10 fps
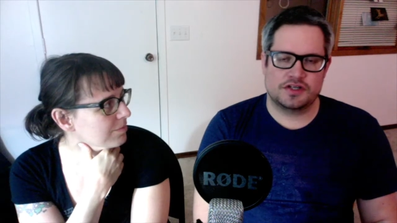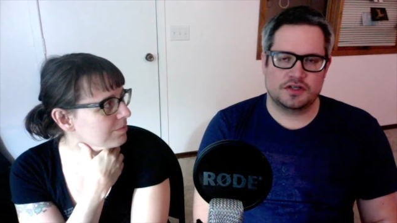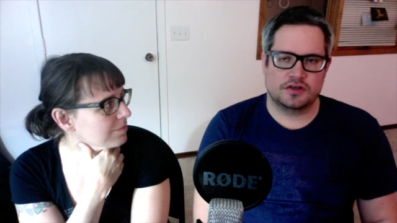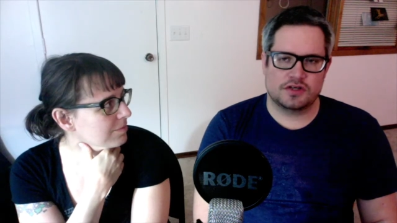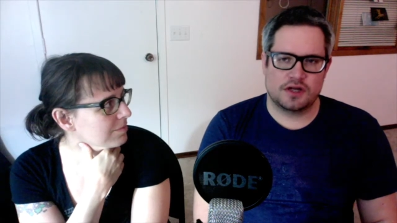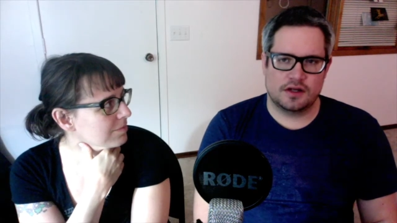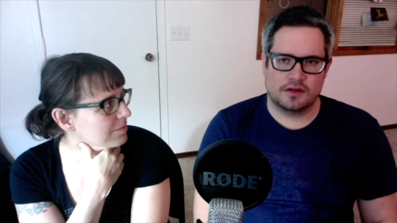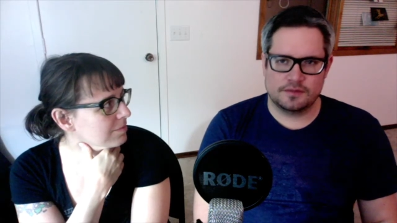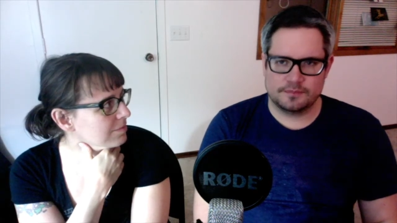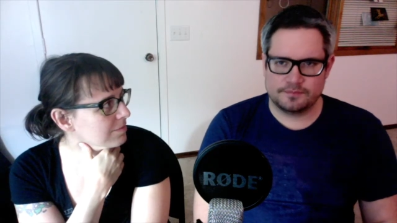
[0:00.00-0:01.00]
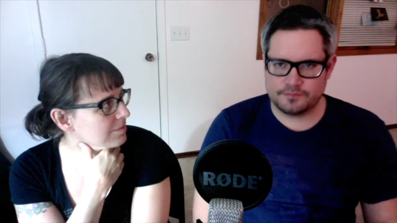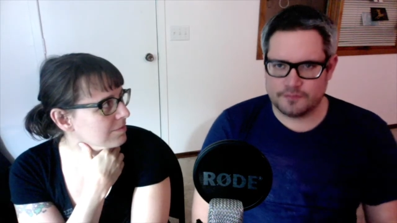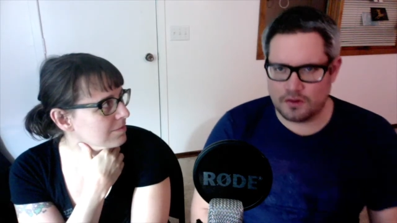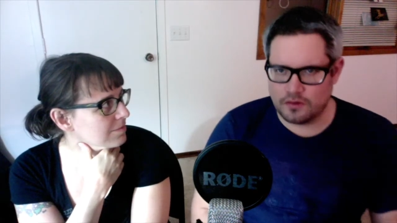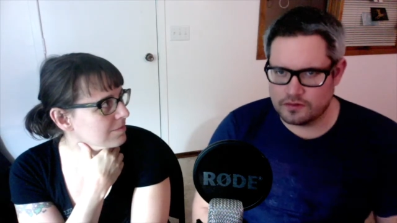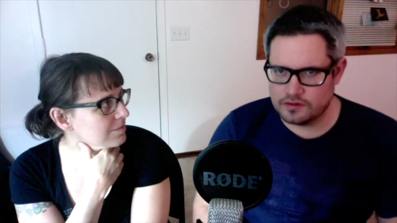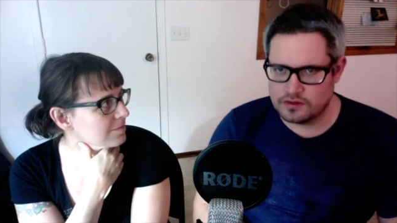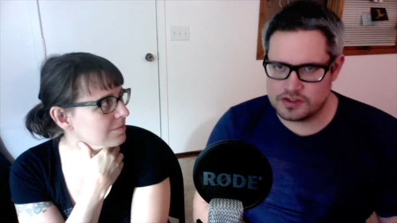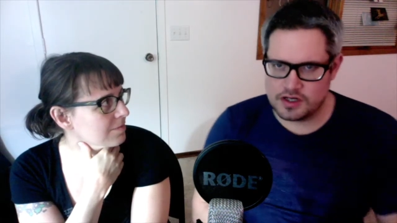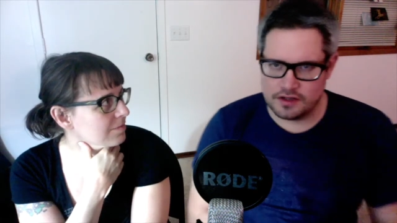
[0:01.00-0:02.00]
Speaker 1: your child and causing a
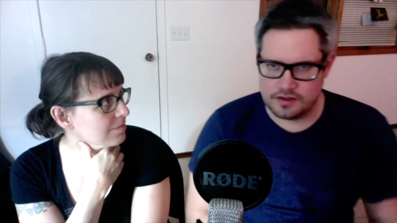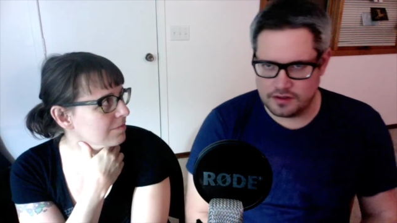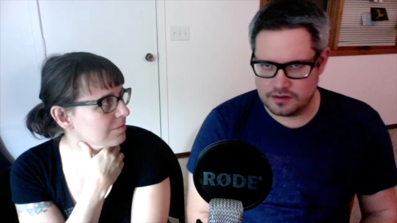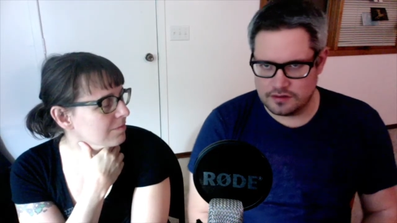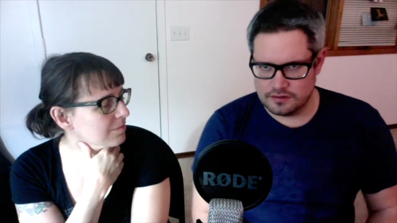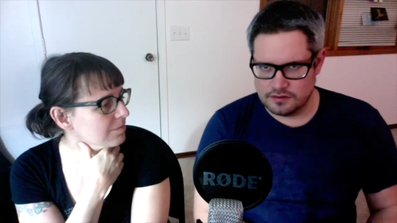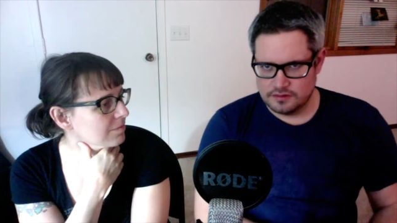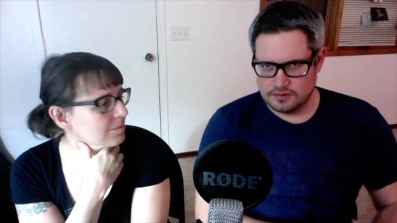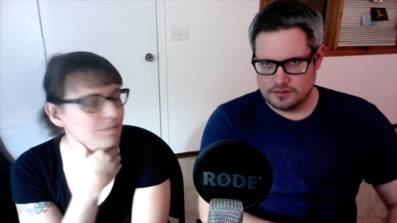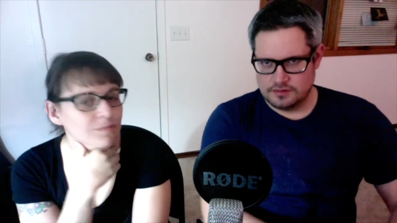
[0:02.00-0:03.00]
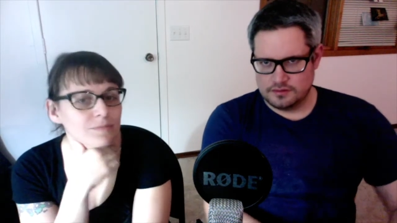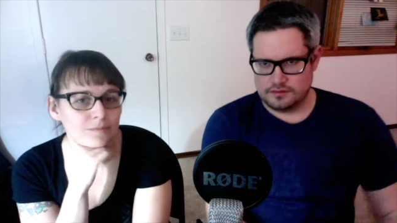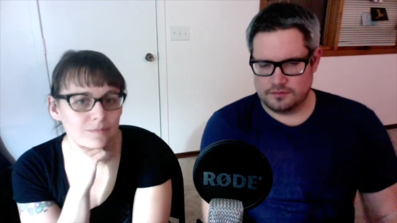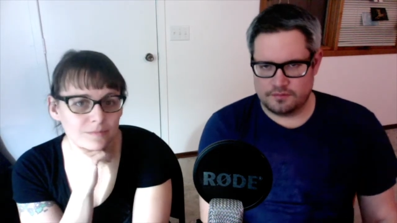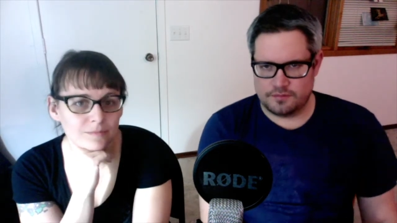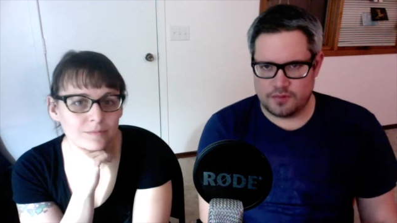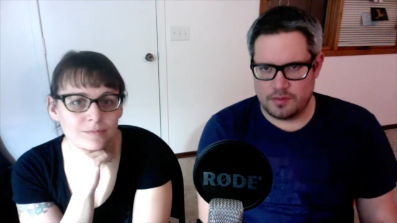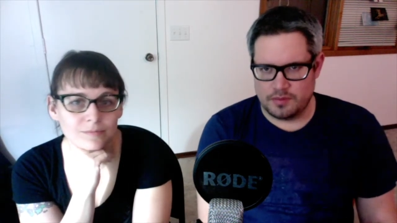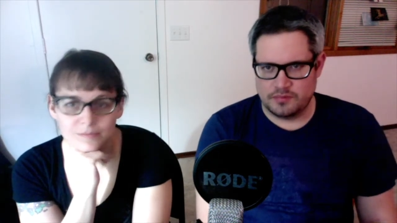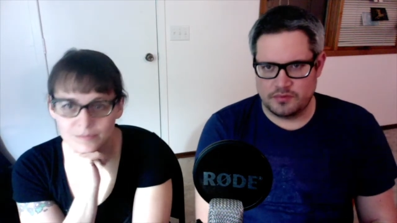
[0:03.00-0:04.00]
child like
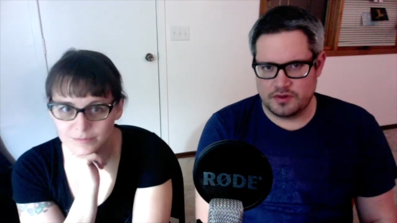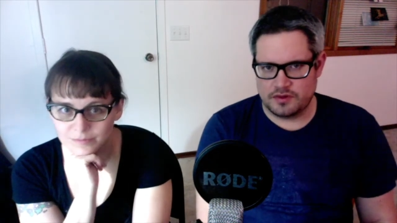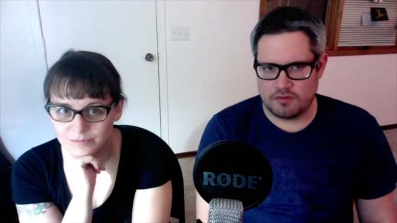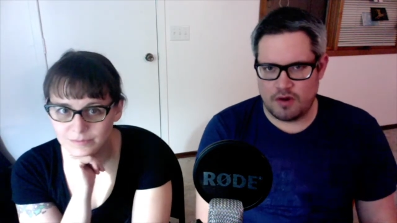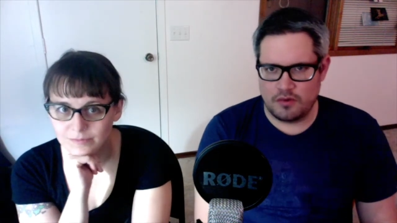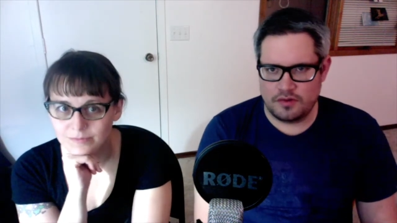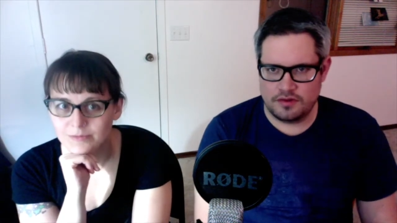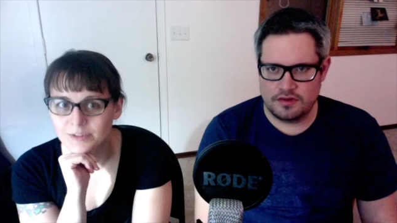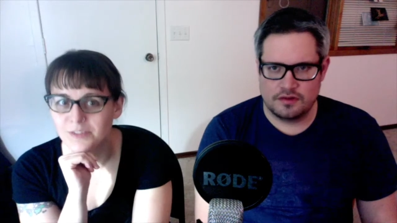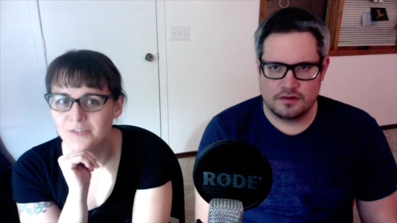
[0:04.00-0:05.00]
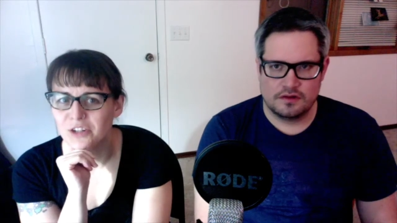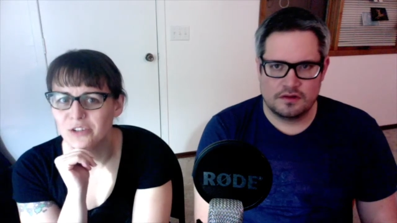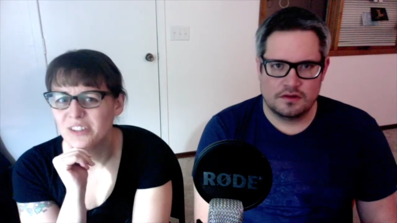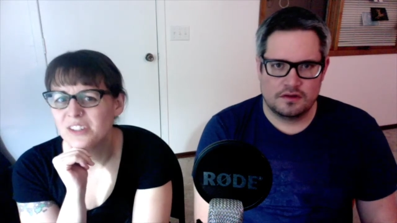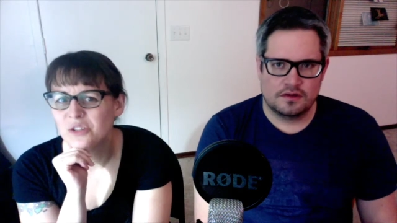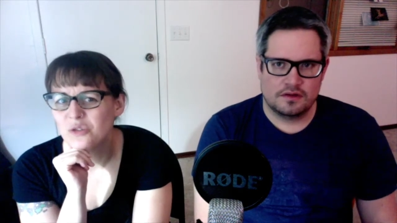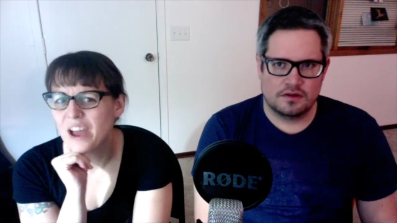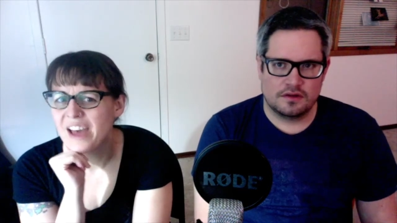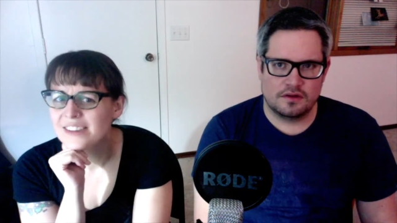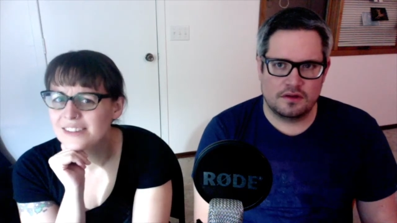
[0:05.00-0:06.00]
problems with growth,
Speaker 2: severe
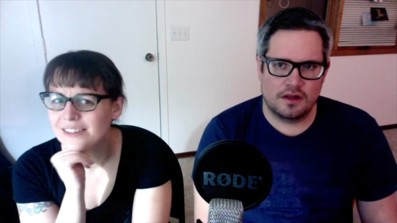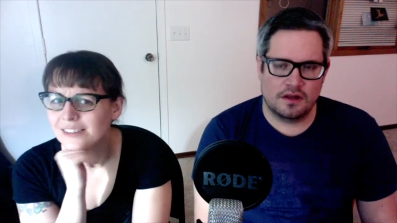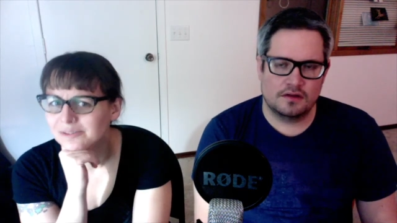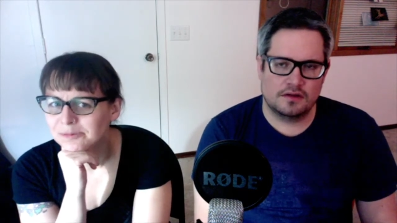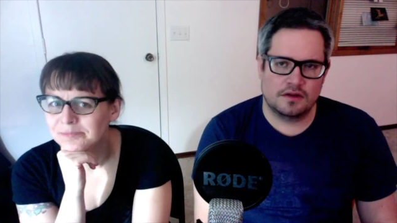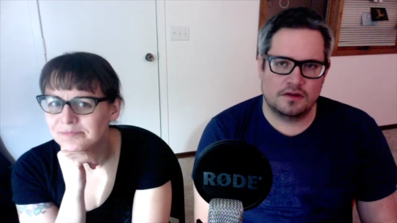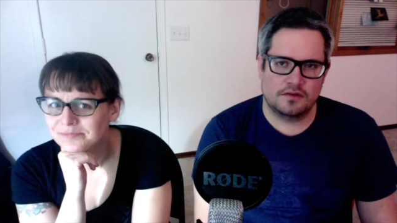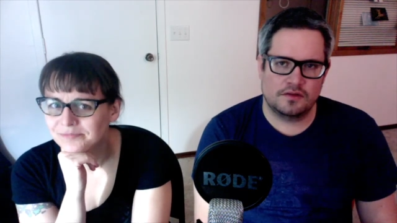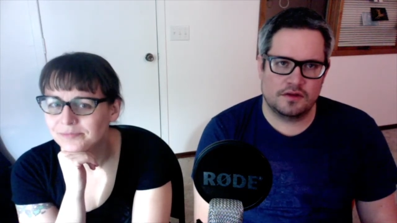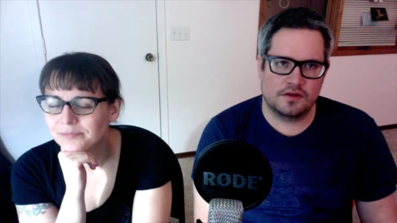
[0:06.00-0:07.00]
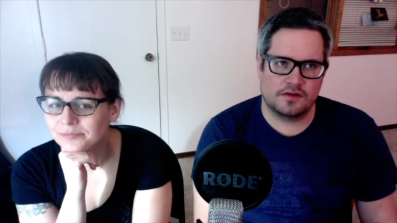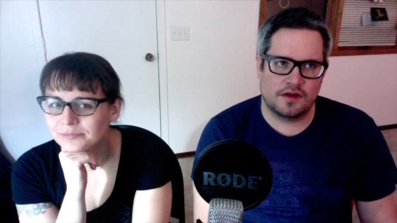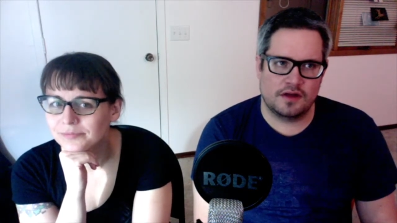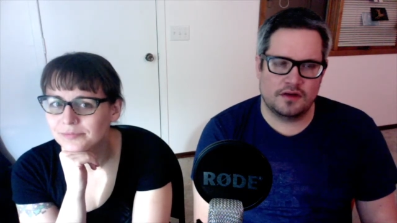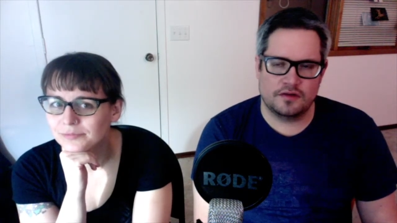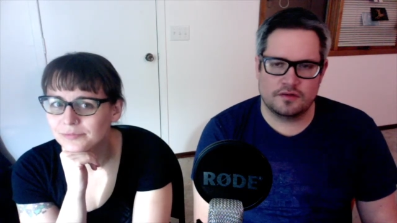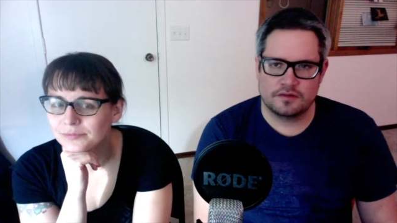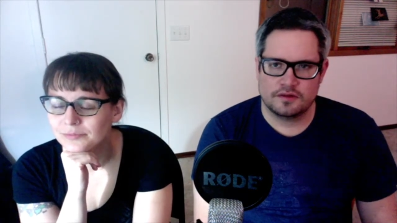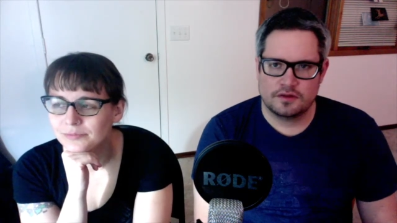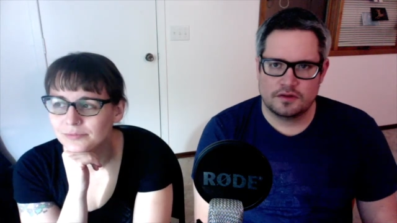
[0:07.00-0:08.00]
distress.
Speaker 1: Yeah, and on the other side, you're
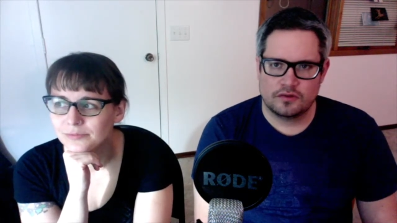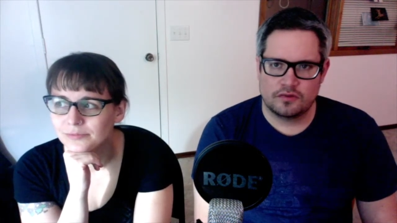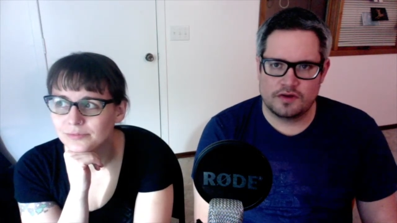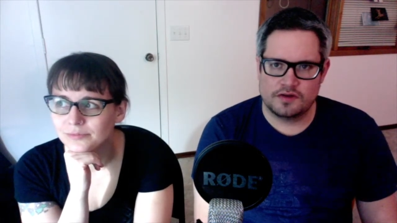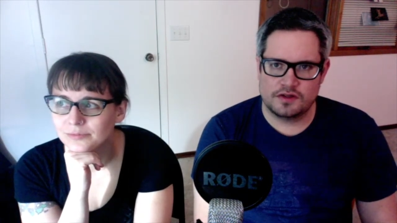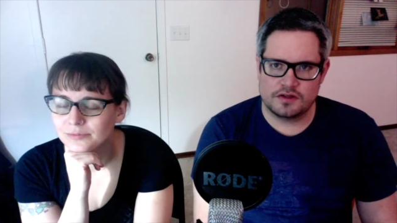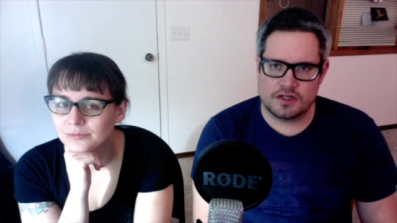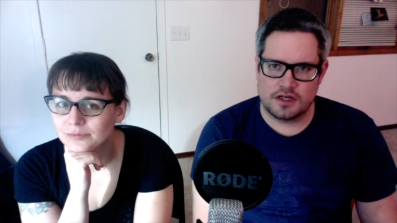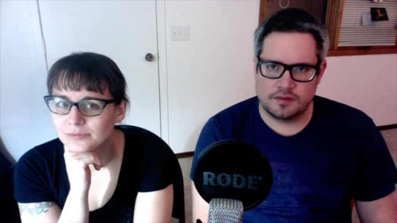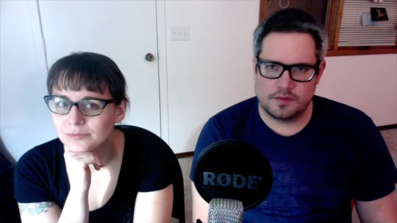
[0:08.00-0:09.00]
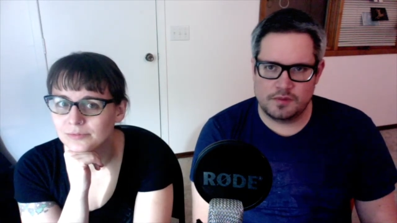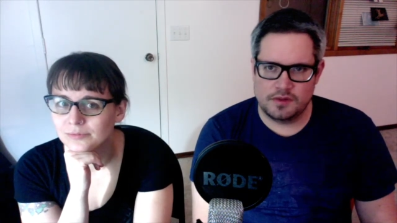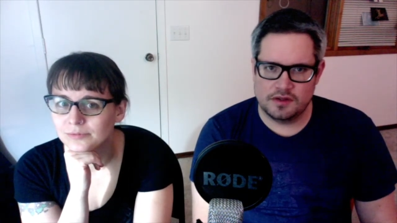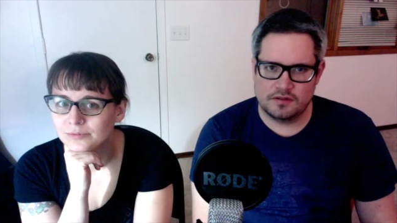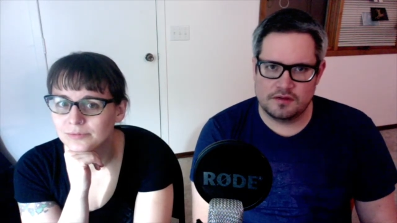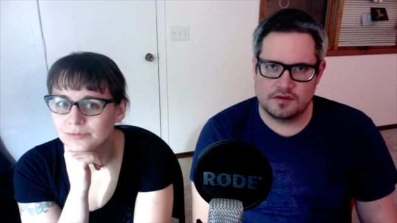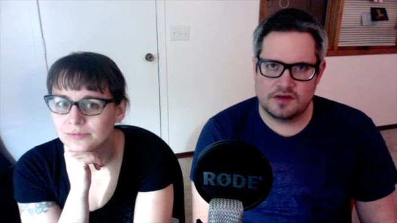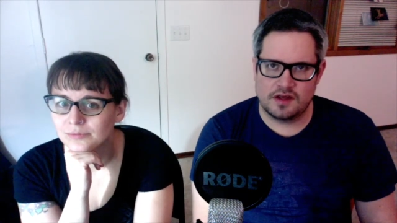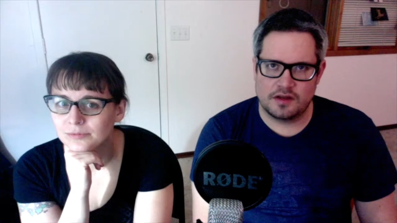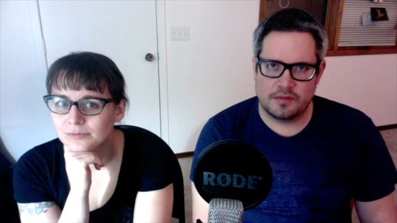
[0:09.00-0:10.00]
raising your child up to be a, a
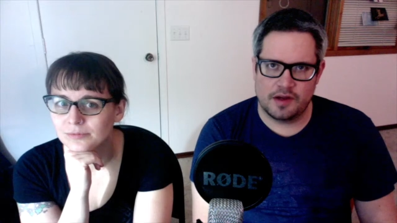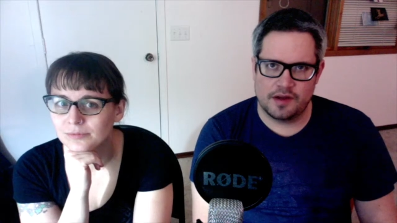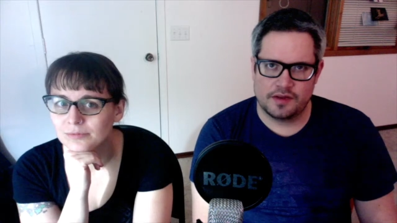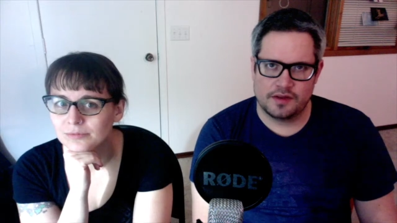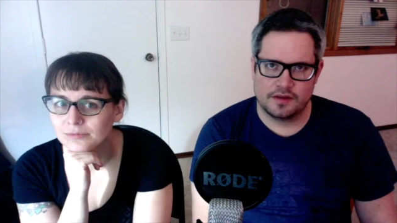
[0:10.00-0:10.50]
psychopath.